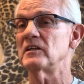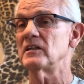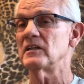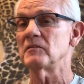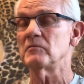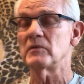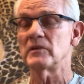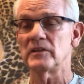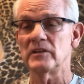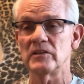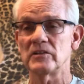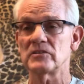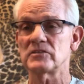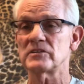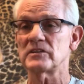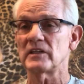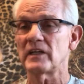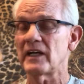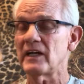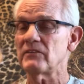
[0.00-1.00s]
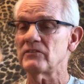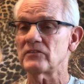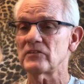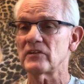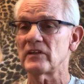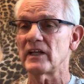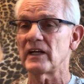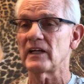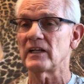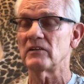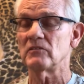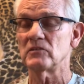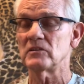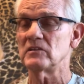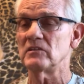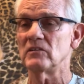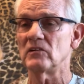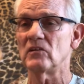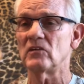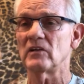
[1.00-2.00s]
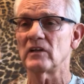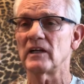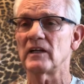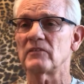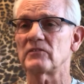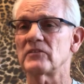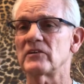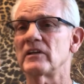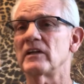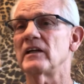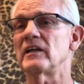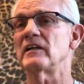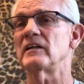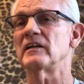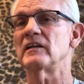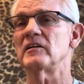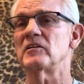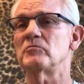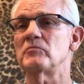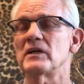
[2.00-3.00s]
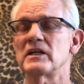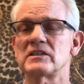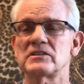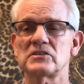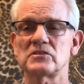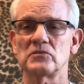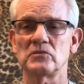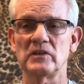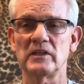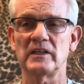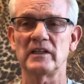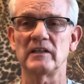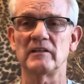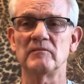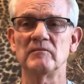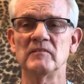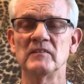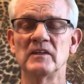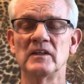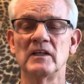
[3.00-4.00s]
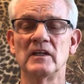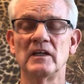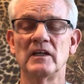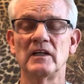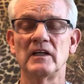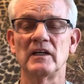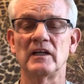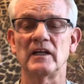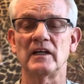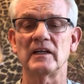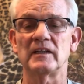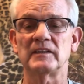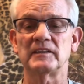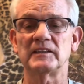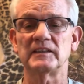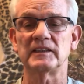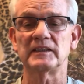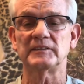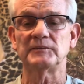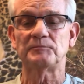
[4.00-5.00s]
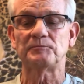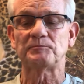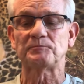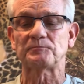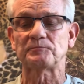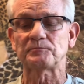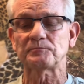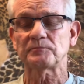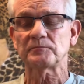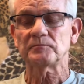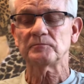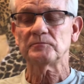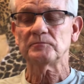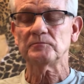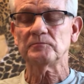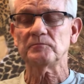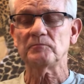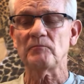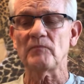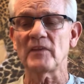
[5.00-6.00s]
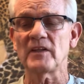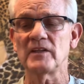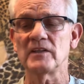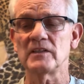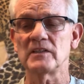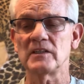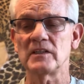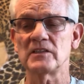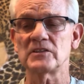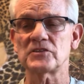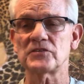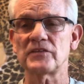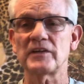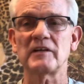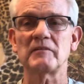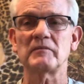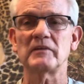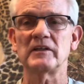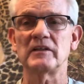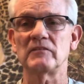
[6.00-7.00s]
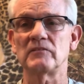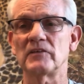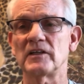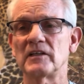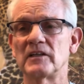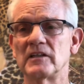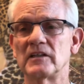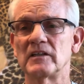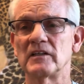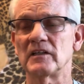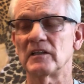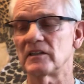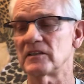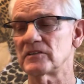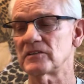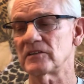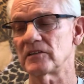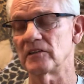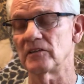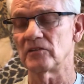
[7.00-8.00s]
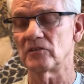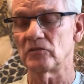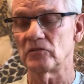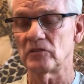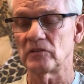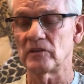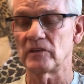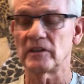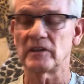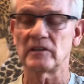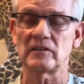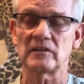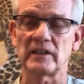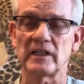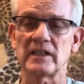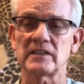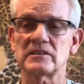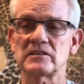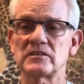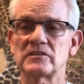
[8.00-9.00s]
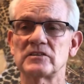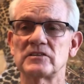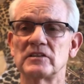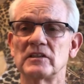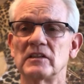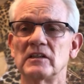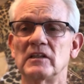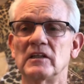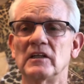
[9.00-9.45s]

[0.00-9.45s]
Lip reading: a couple of years after that. It wasn't long after that he passed away. And his family invited us, you know, and asked us to